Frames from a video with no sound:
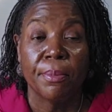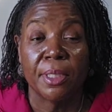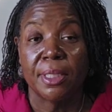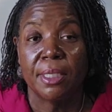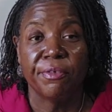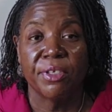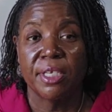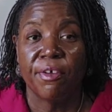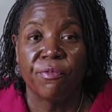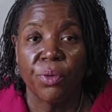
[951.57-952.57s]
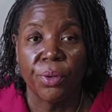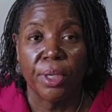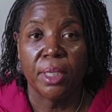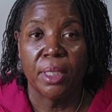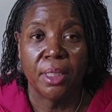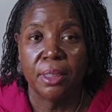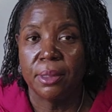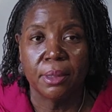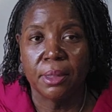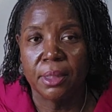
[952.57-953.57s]
Because I live in South Florida.
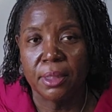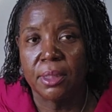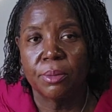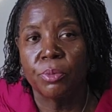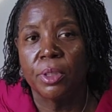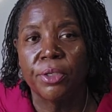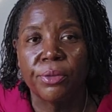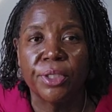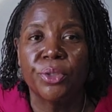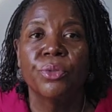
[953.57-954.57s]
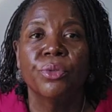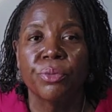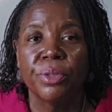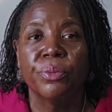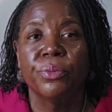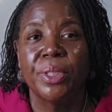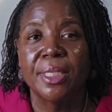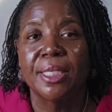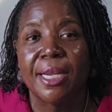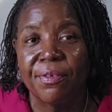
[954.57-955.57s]
It's literally 2-3
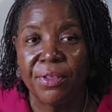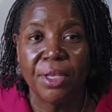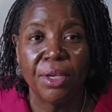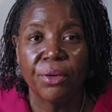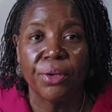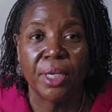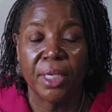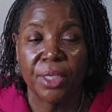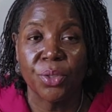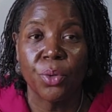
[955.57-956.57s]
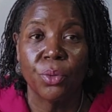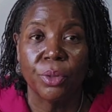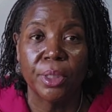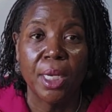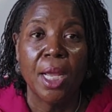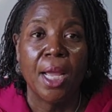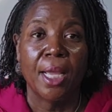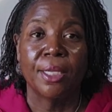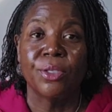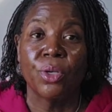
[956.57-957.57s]
weeks out of the year it gets cold.
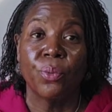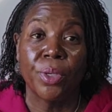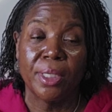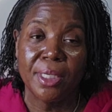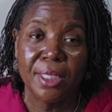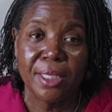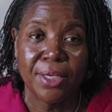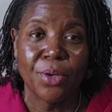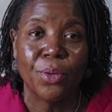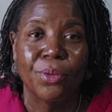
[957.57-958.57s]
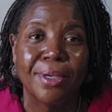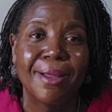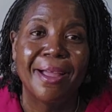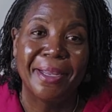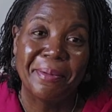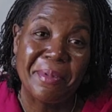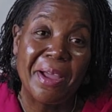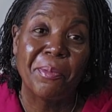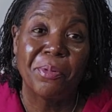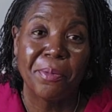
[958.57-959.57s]
And so when it does get cold, I am
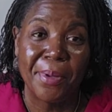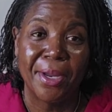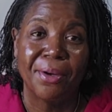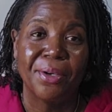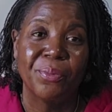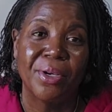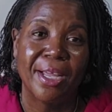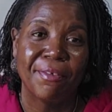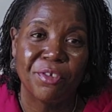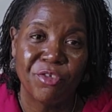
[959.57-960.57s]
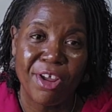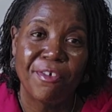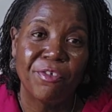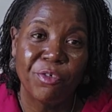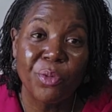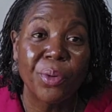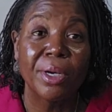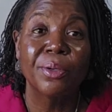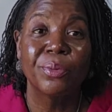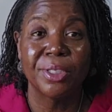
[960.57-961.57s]
now prepared. And when I have to travel for
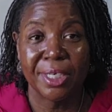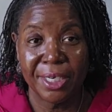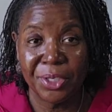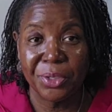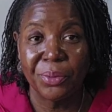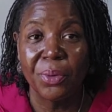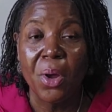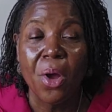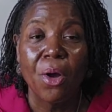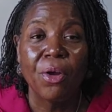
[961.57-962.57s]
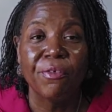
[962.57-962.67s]
work, which I do, or